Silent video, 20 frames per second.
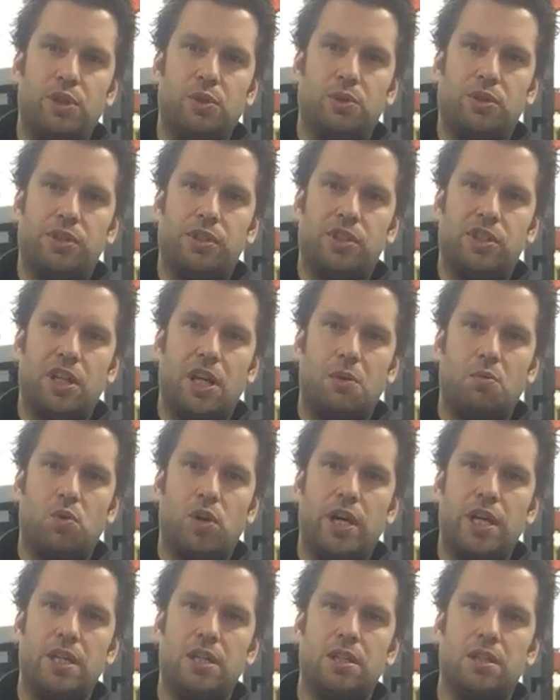use the same
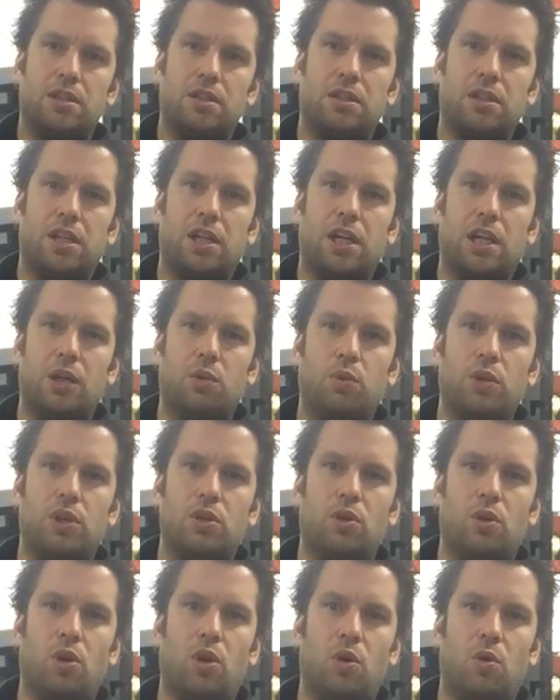weight and we
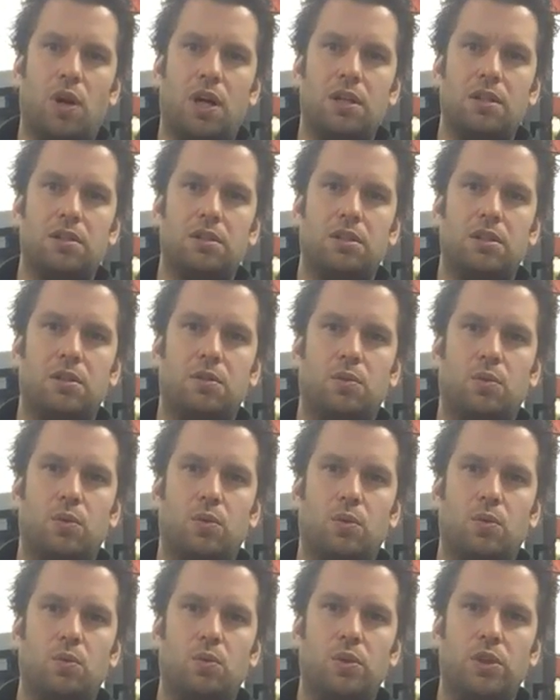go lower,
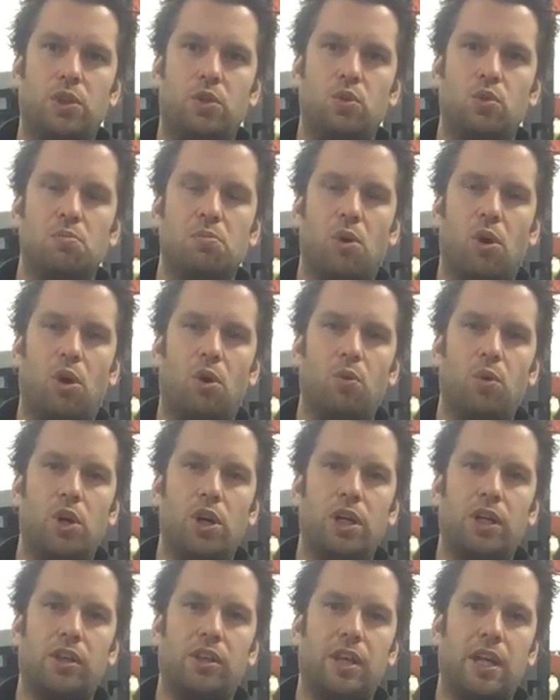we do more
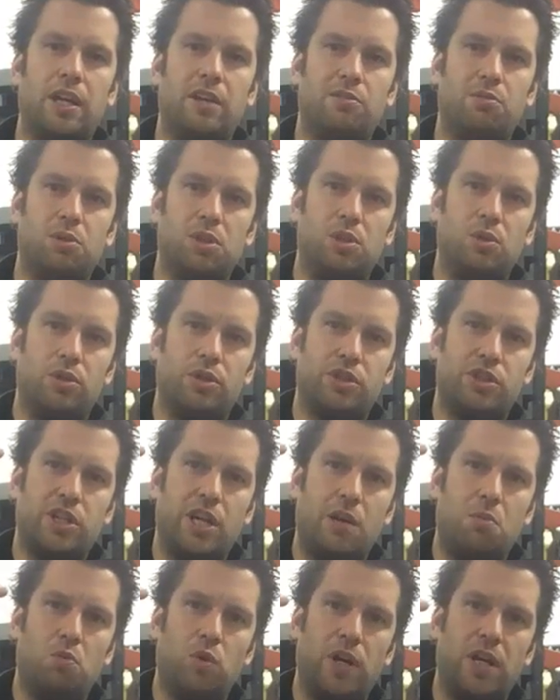work than if we do the
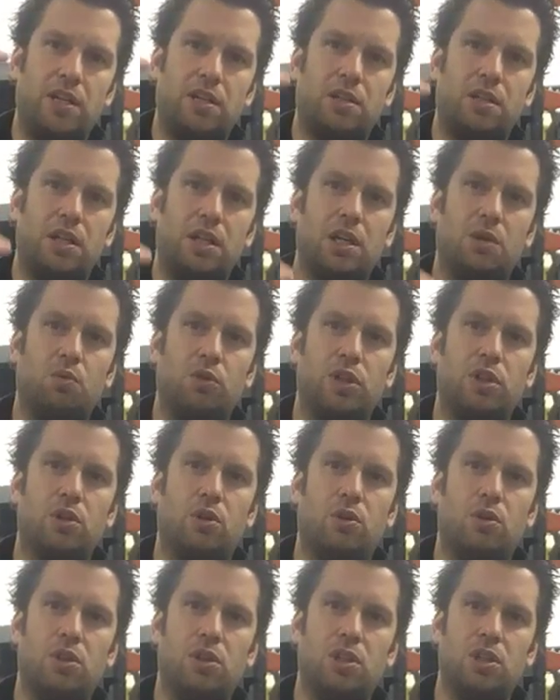same weight and we
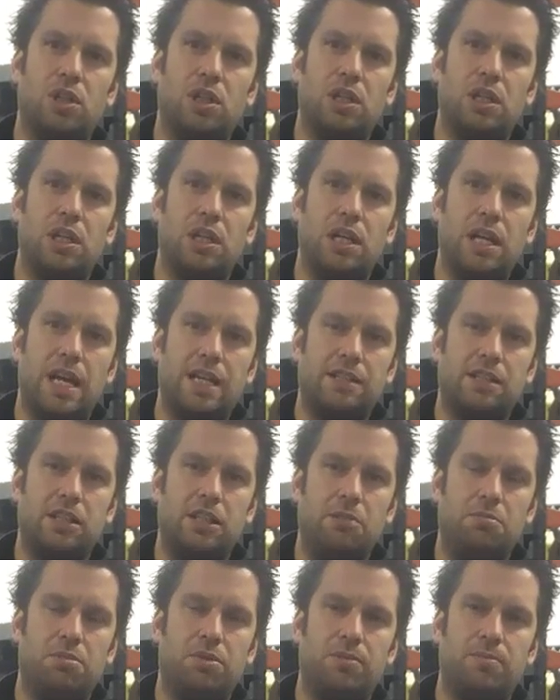go less
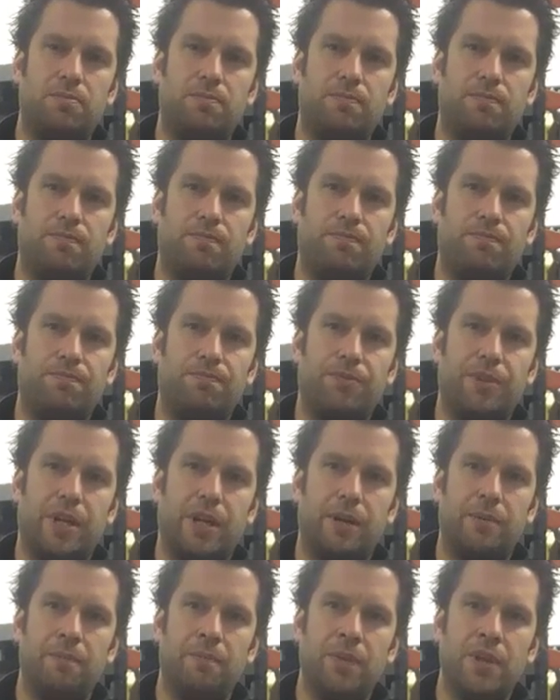deep.
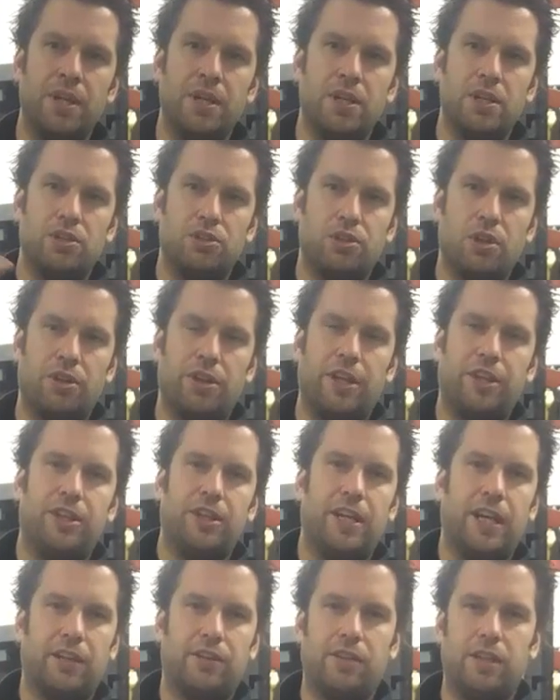Yeah? So that's
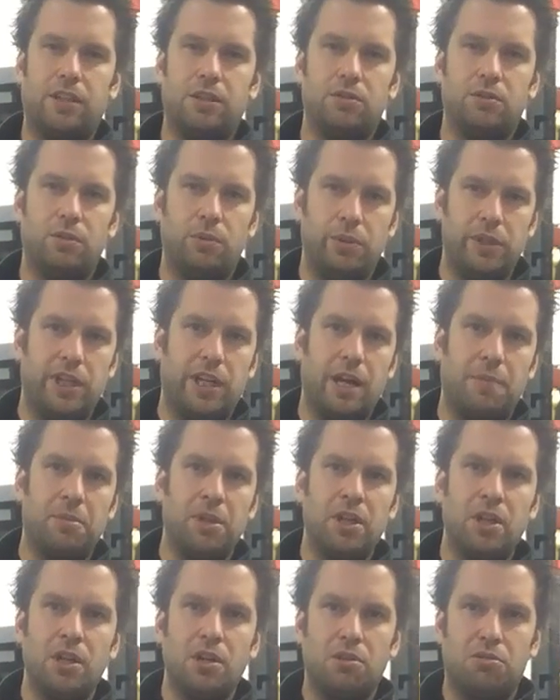the next thing. Recap.
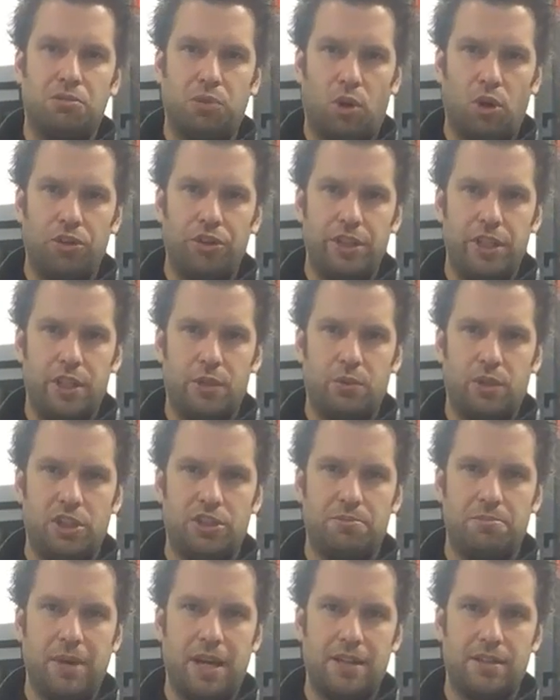Force
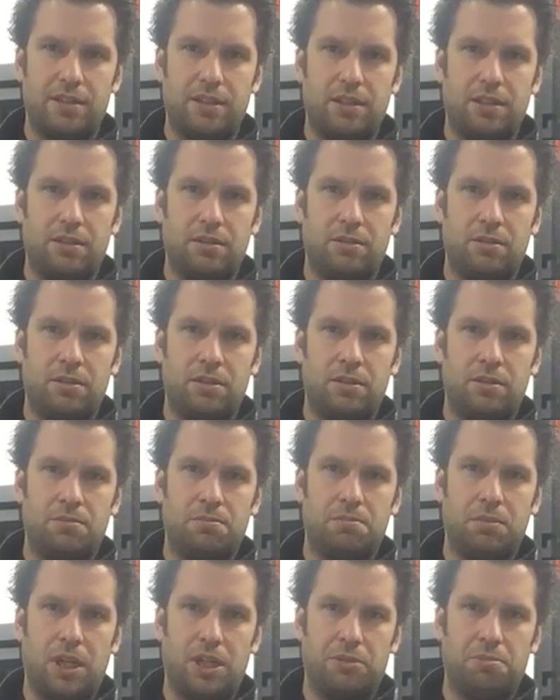equals mass
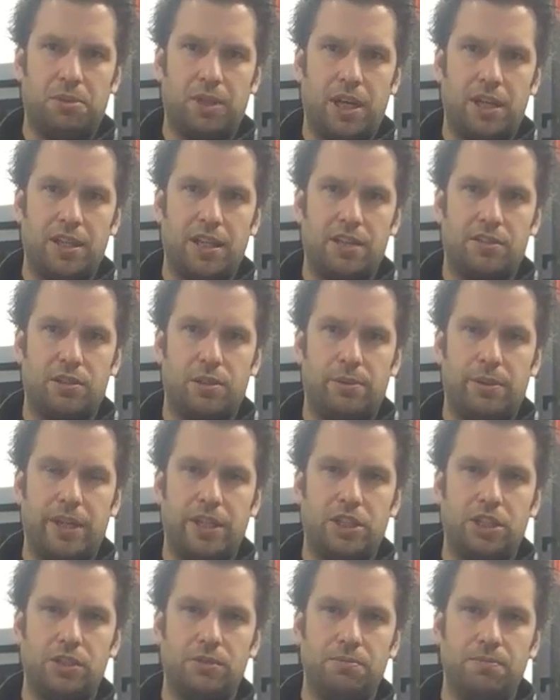multiplied
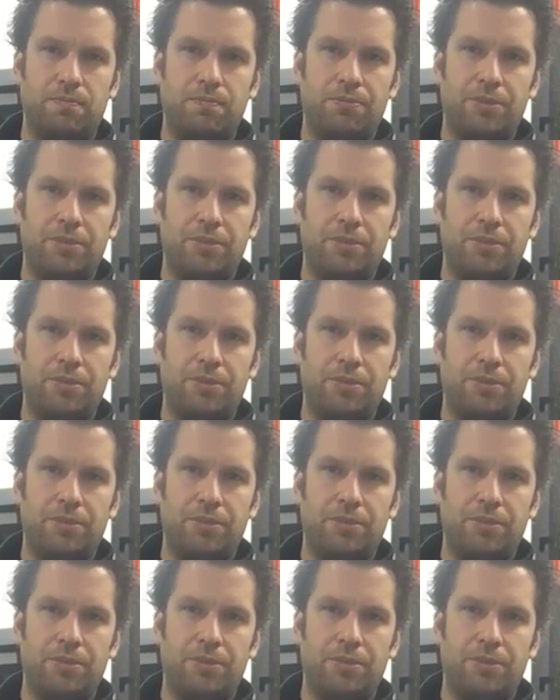acceleration,